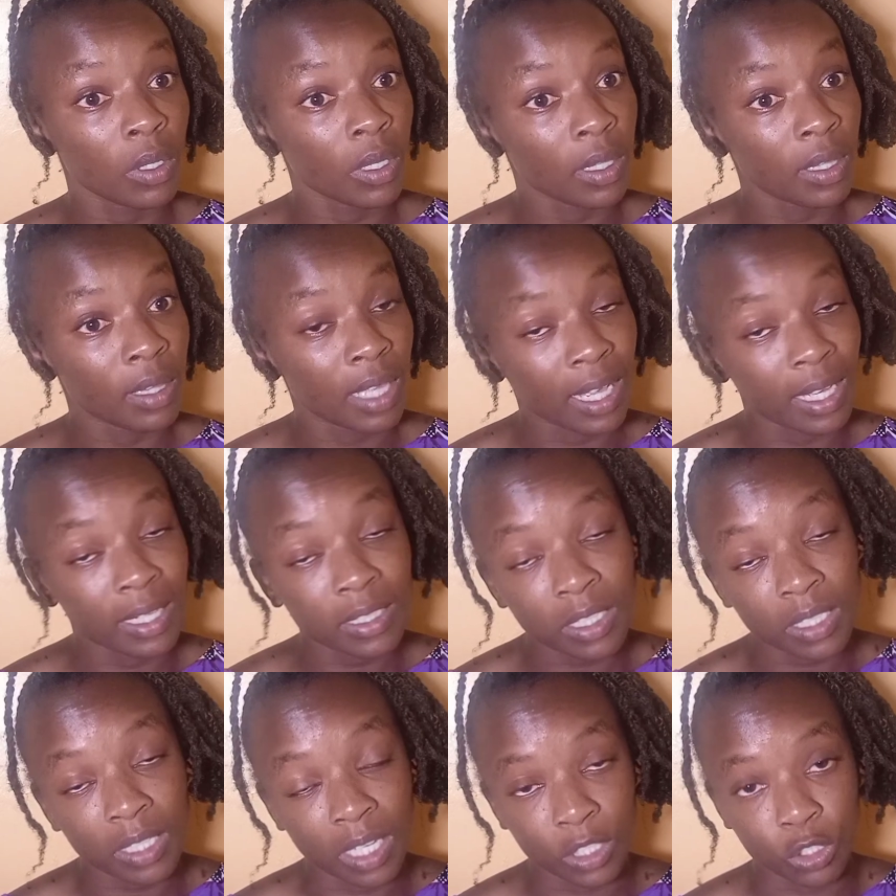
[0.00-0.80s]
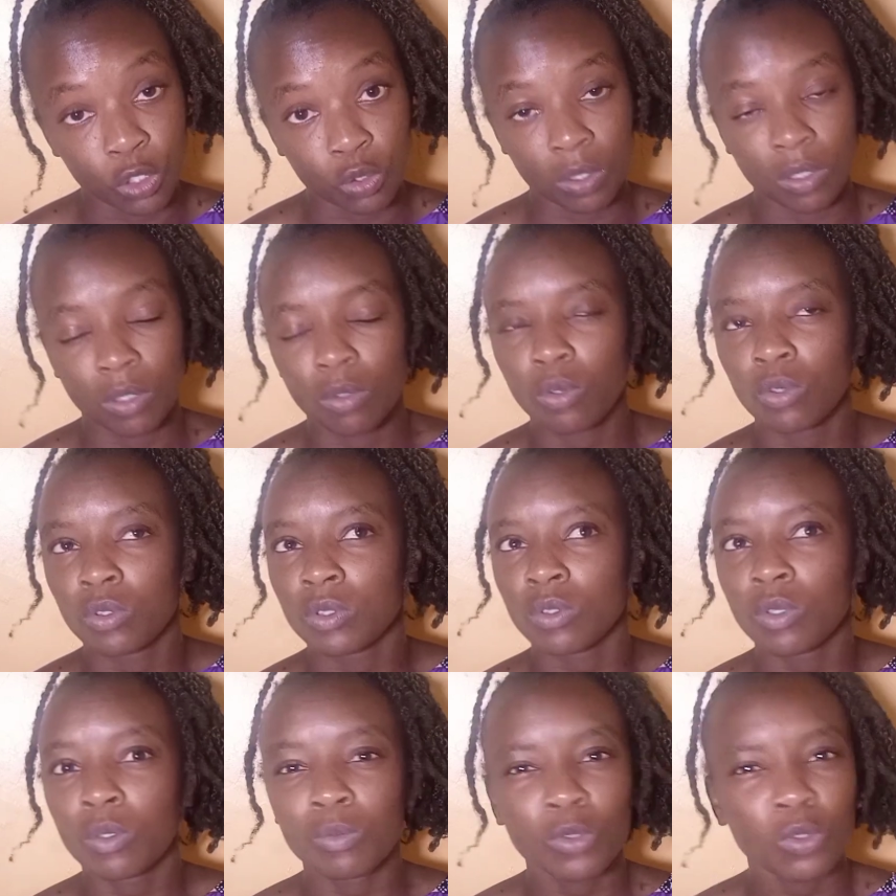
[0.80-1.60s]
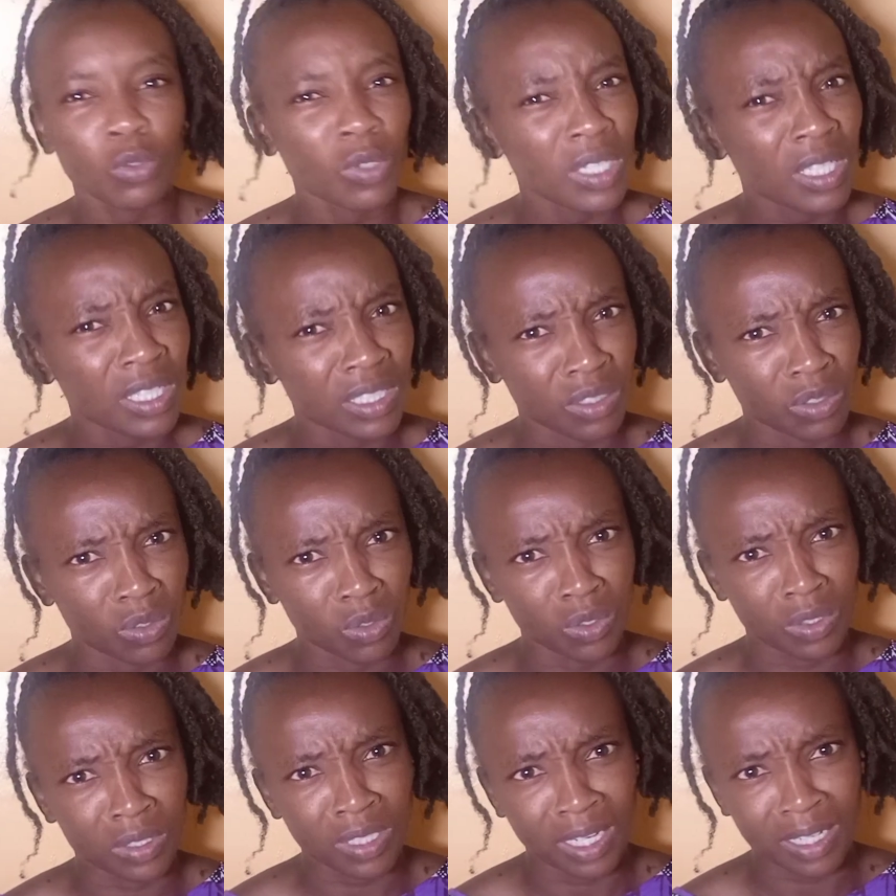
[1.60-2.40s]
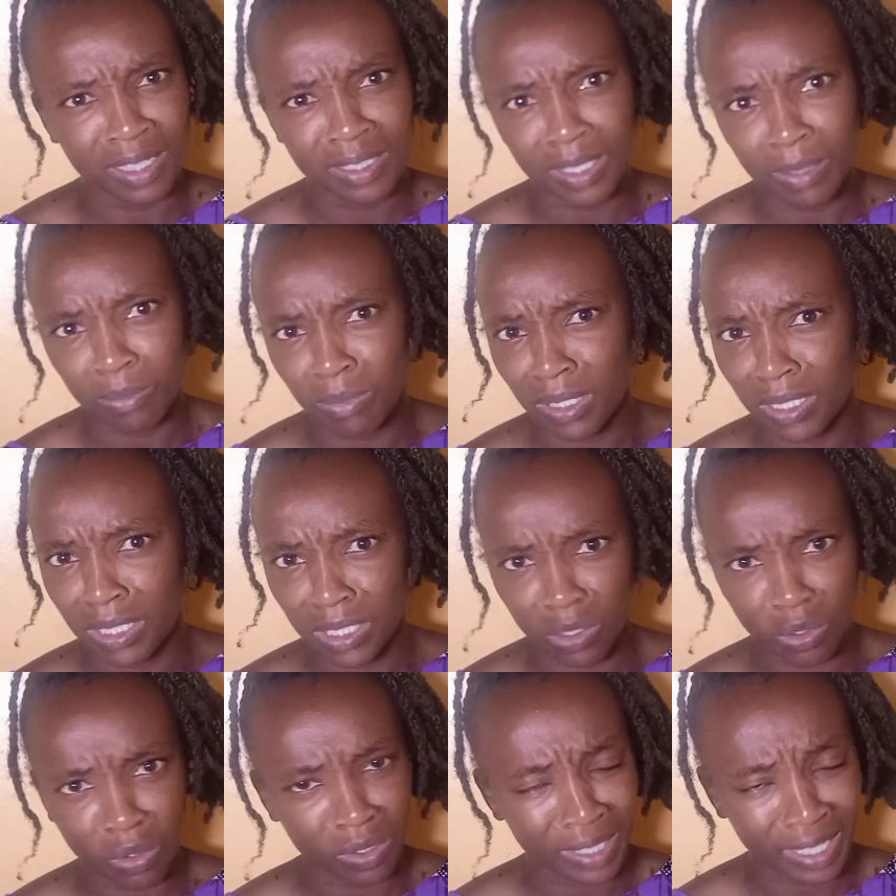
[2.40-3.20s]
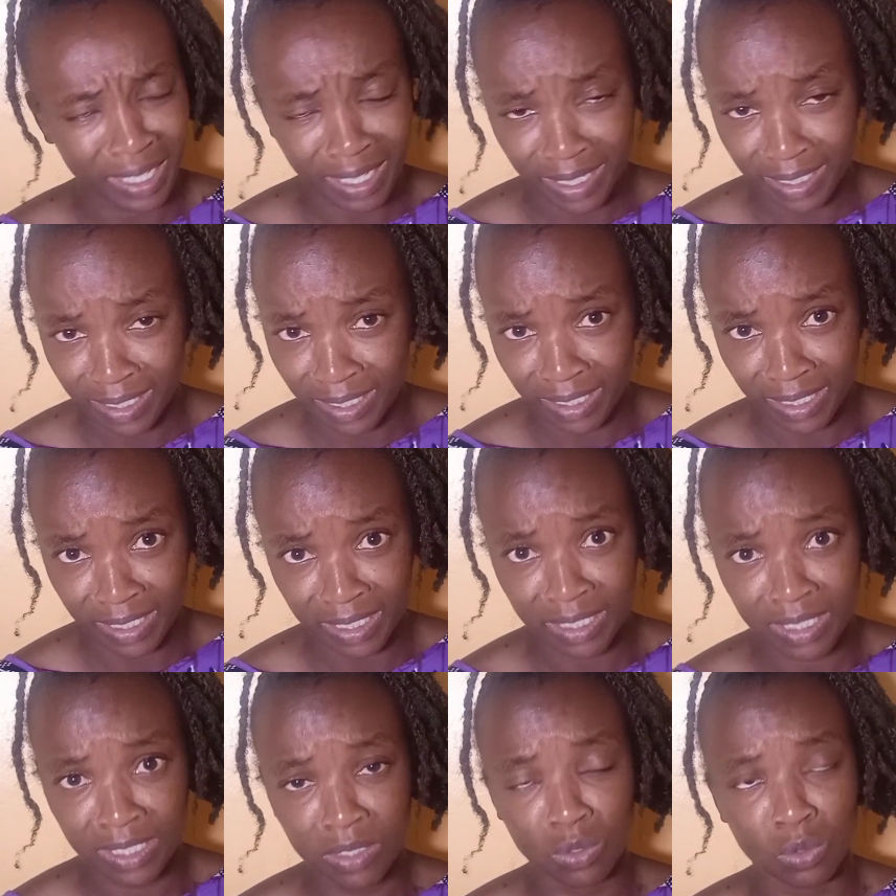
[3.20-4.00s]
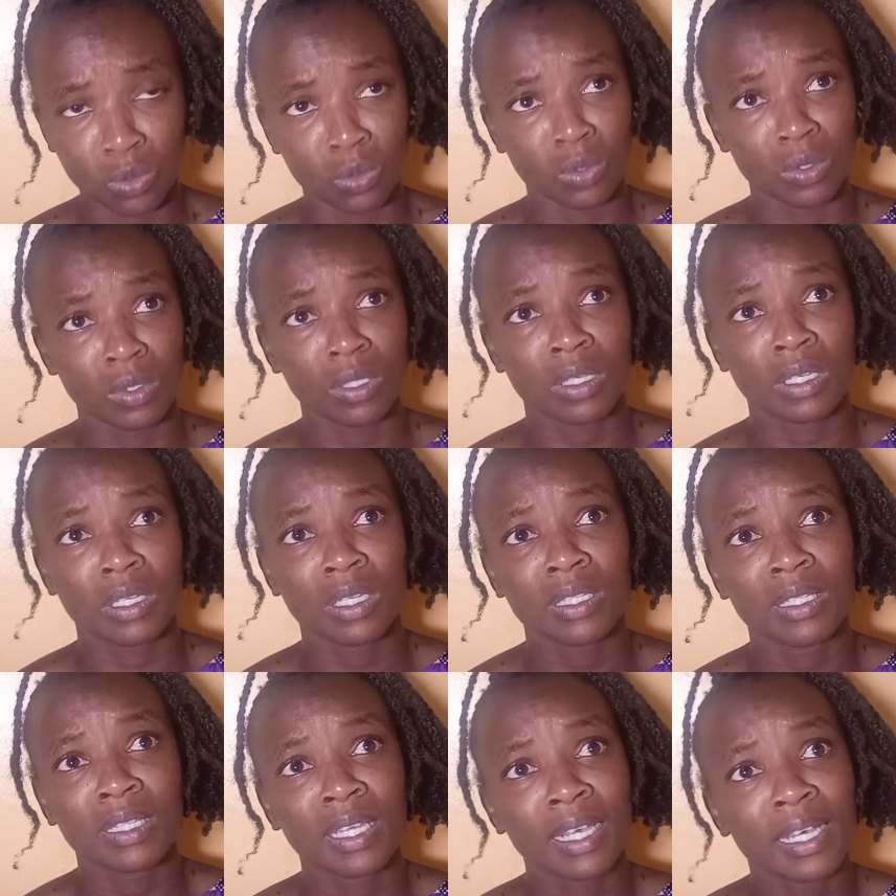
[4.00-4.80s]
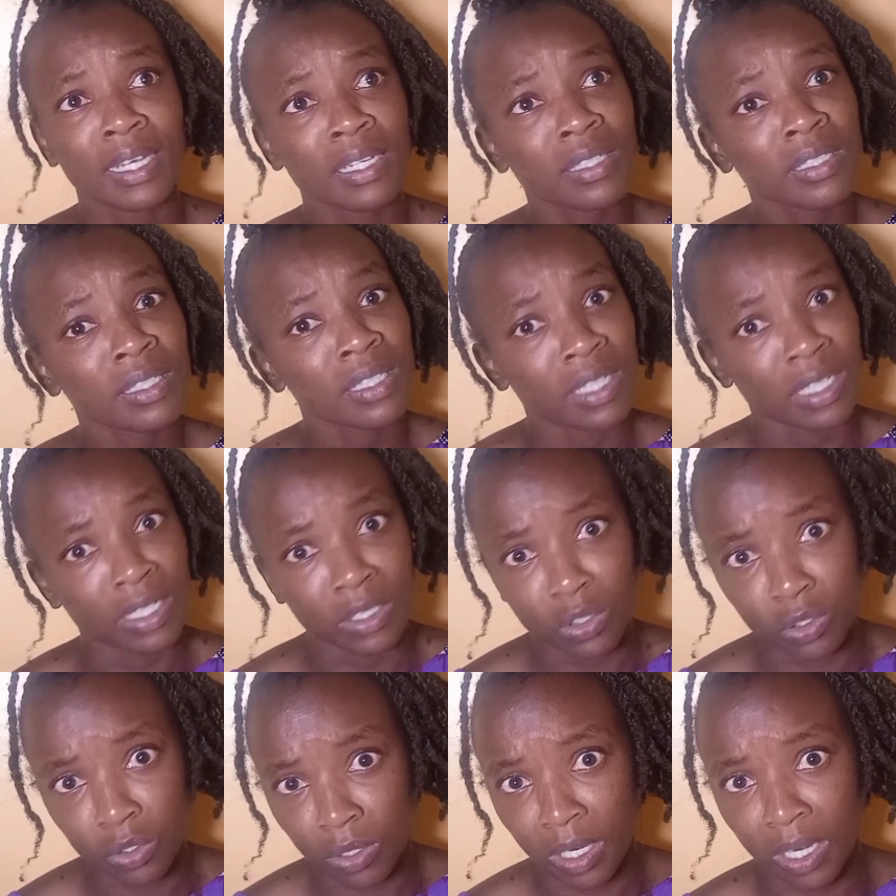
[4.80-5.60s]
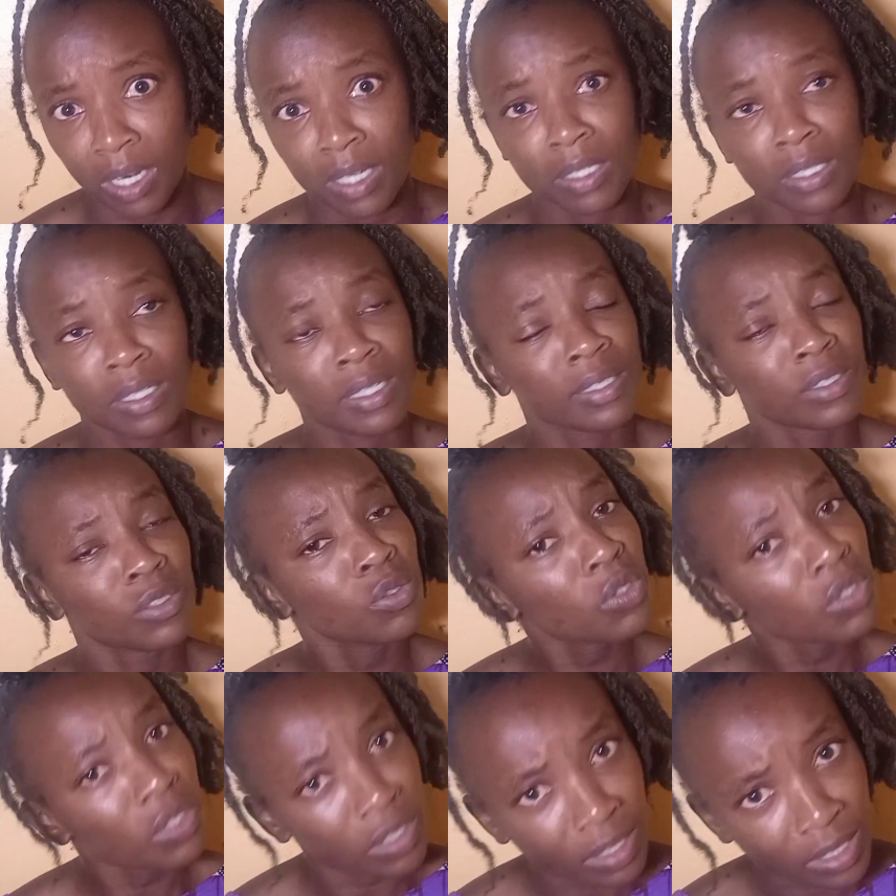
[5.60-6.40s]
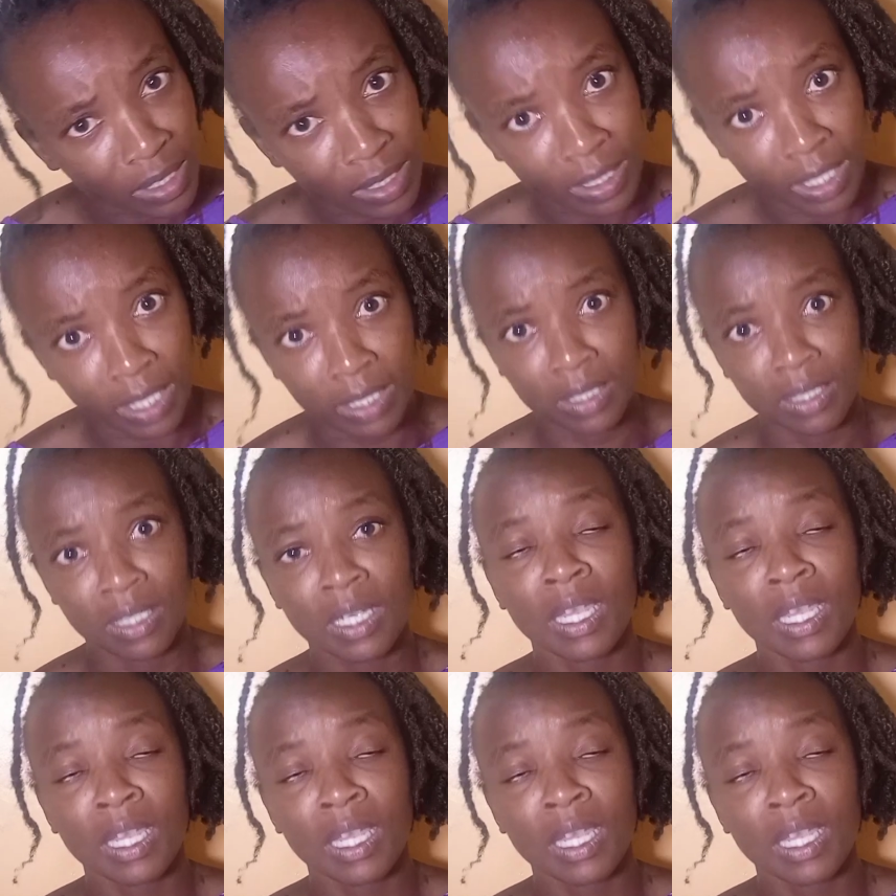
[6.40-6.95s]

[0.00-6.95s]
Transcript: the country that you, because homeschooling is not accepted in all the countries, so in the country that you are, do your research.